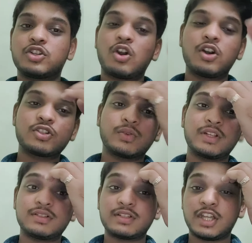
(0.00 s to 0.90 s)
A short
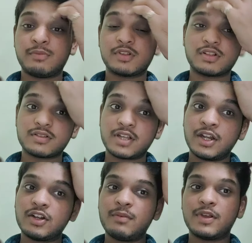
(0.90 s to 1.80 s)
story's theme is a
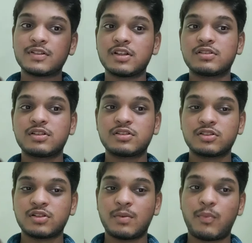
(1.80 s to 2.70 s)
central message.
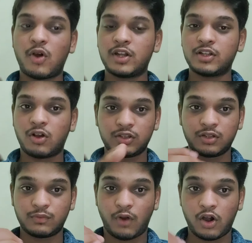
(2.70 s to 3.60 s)
This is the point the
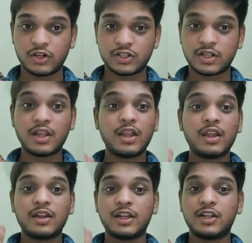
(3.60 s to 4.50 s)
author wants
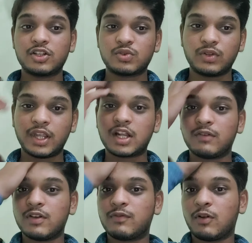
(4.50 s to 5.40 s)
readers to
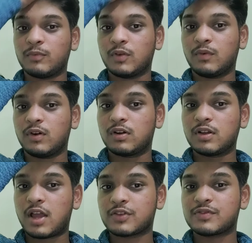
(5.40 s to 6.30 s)
take away from the
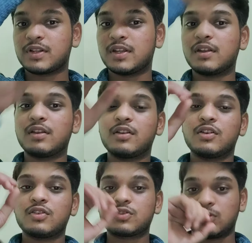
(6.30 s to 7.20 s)
work, actually.
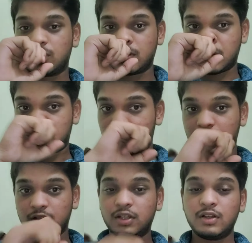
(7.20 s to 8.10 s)
So
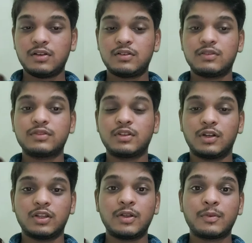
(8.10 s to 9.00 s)
the
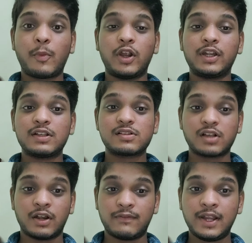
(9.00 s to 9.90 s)
other point
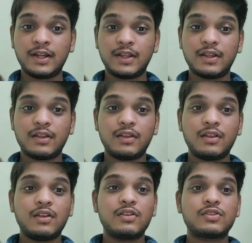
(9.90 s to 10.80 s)
is conflict.
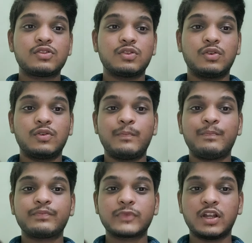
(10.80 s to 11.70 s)

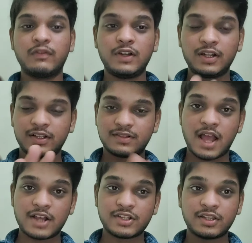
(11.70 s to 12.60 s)
So conflict
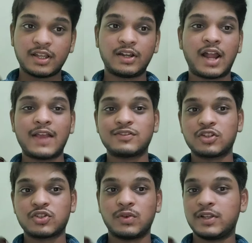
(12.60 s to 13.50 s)
is the action that
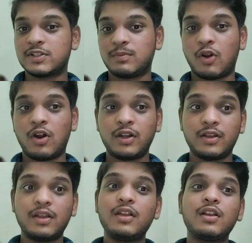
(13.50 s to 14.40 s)
drives the story's plot.